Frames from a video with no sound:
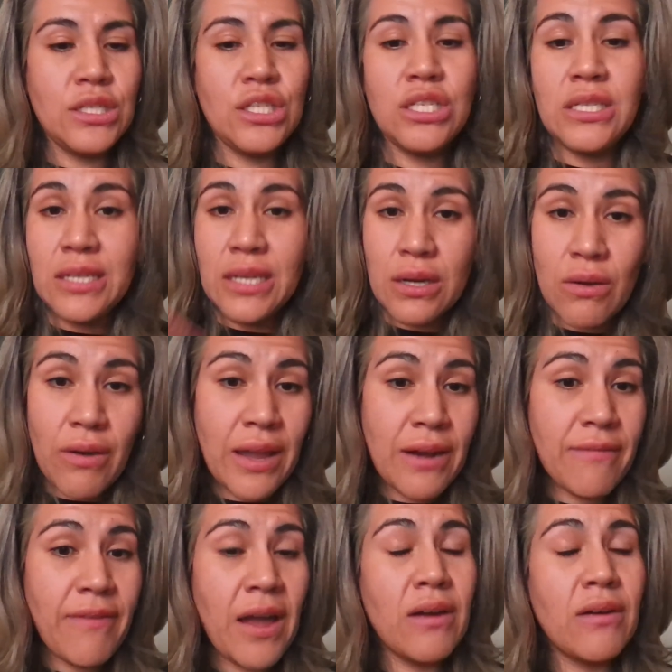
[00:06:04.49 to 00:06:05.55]
she did go ahead
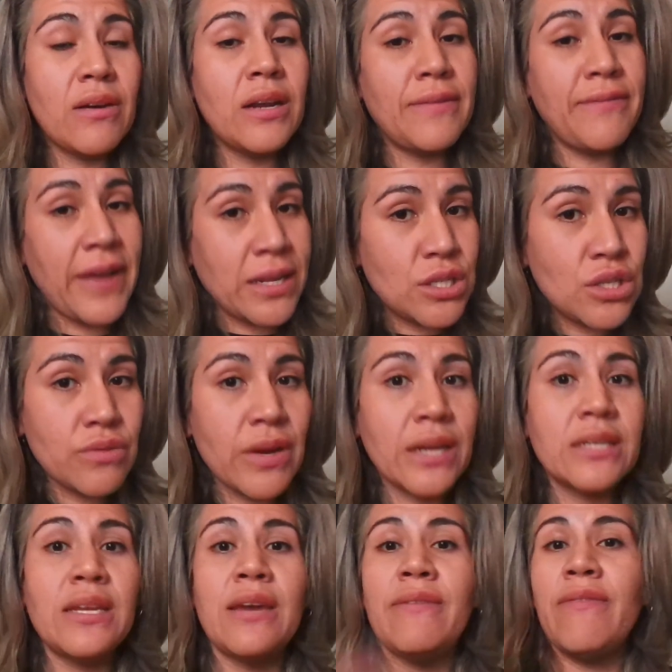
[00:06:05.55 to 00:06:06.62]
and file an advance
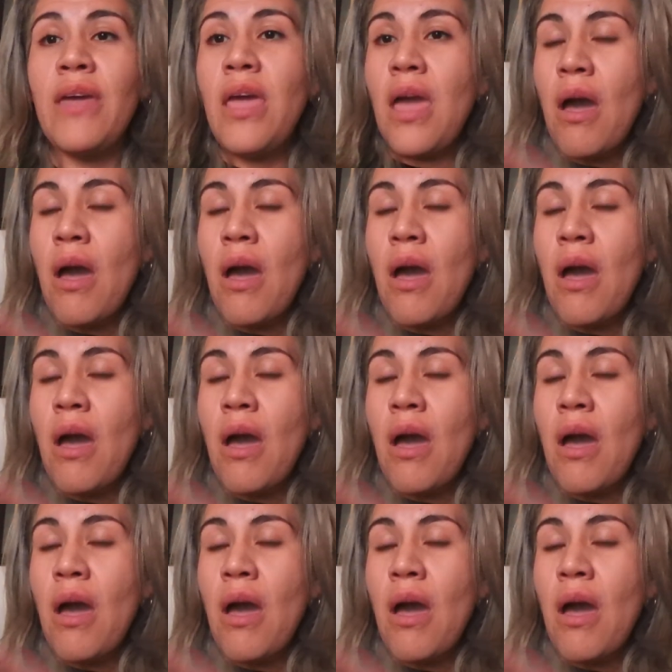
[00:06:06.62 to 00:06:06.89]
directive,